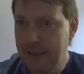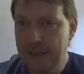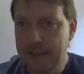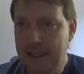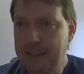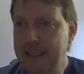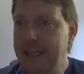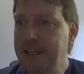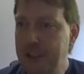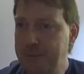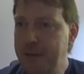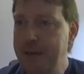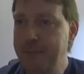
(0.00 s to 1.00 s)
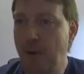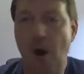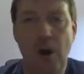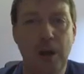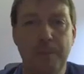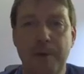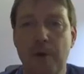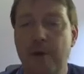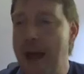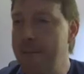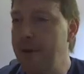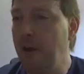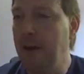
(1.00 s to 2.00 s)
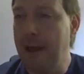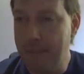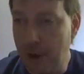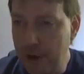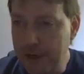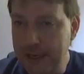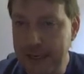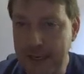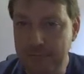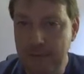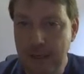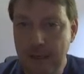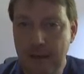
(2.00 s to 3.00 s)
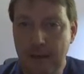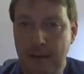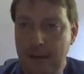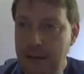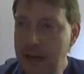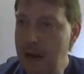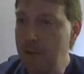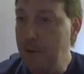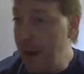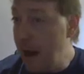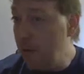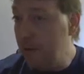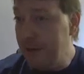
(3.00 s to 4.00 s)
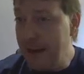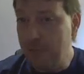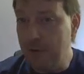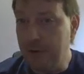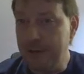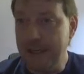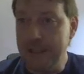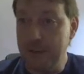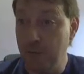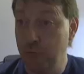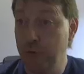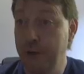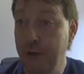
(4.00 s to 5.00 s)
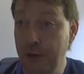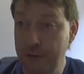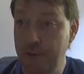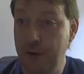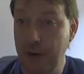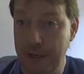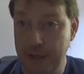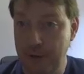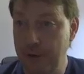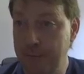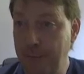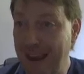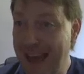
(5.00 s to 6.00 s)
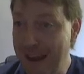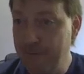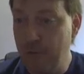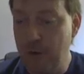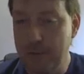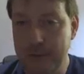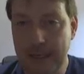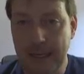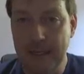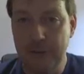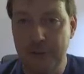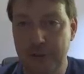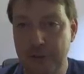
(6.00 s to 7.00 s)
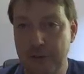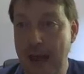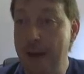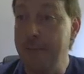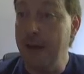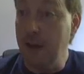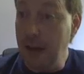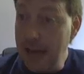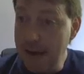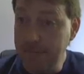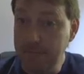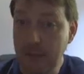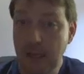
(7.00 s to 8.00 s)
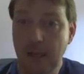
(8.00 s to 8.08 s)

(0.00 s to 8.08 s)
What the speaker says: that teaches people all about MLM marketing and how Empower Network is a really, really good platform to get into MLM